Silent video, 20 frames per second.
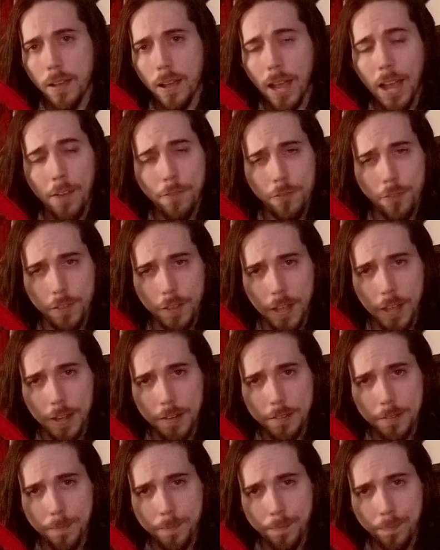After
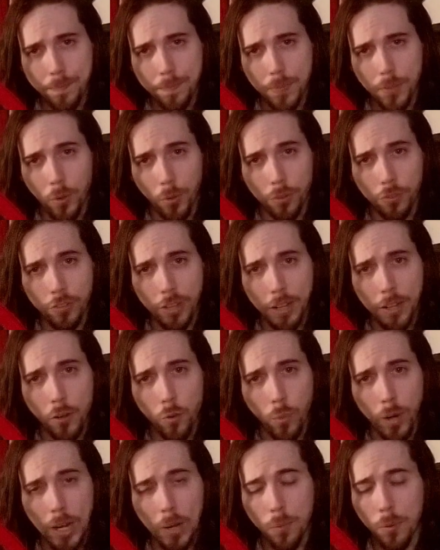that, your
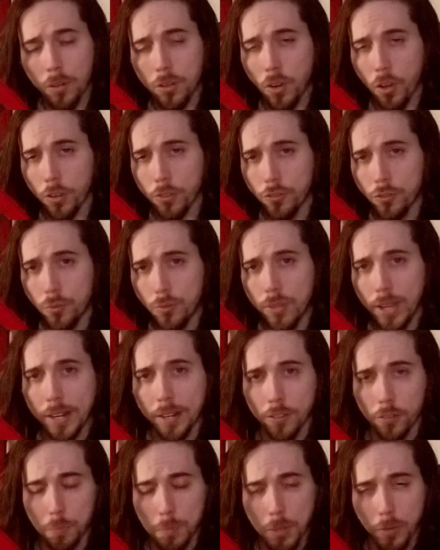second way will cost you 10
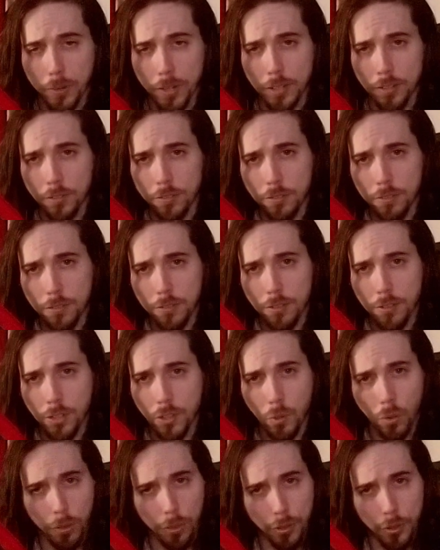experience,
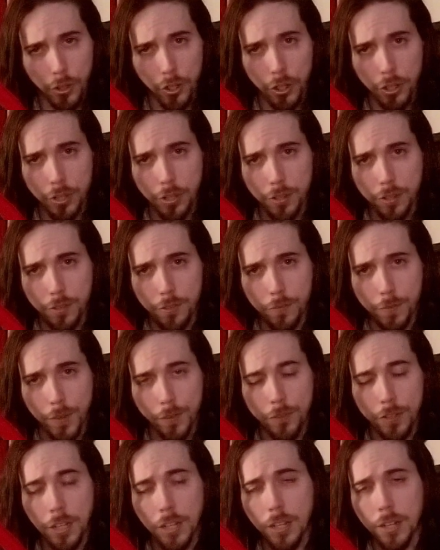your third
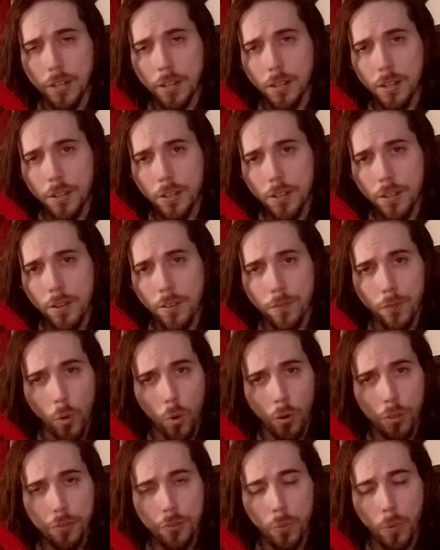15,
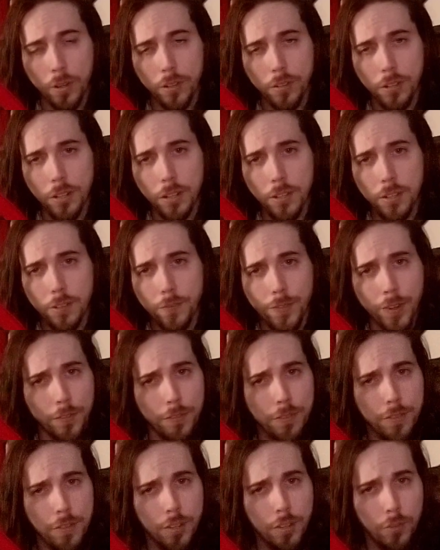fourth 20,
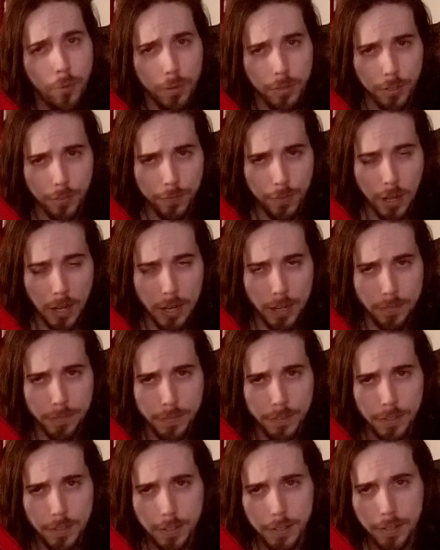fifth 25.
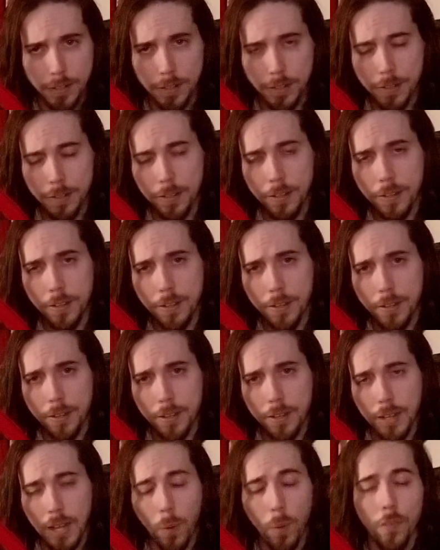
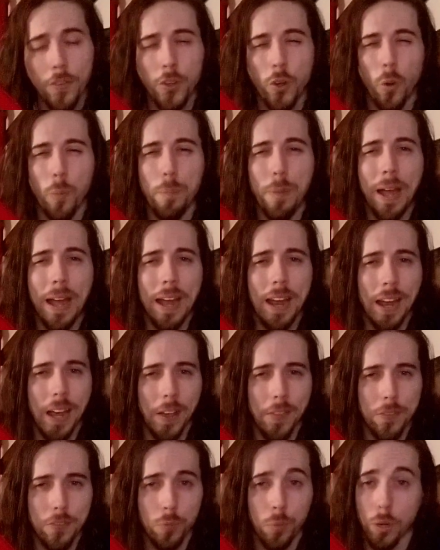However, your
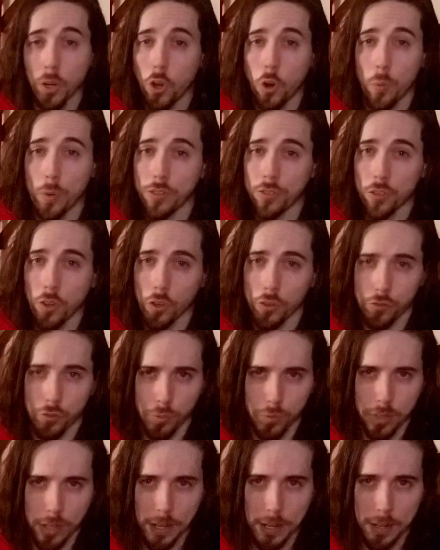paths will always cost
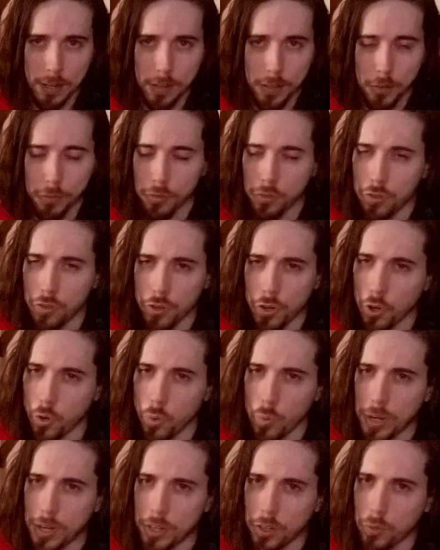you 10. There is
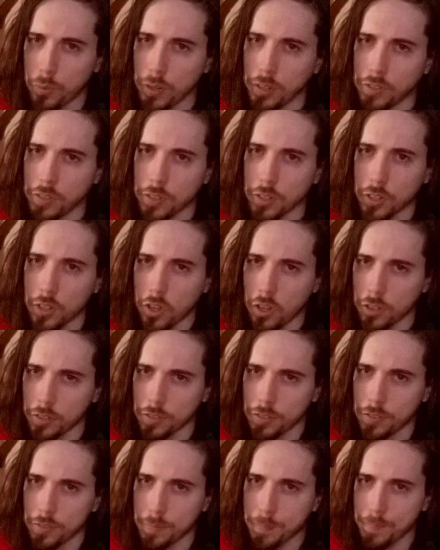no increase in the
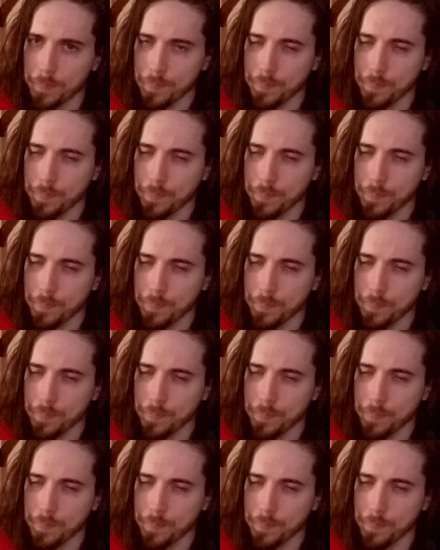cost.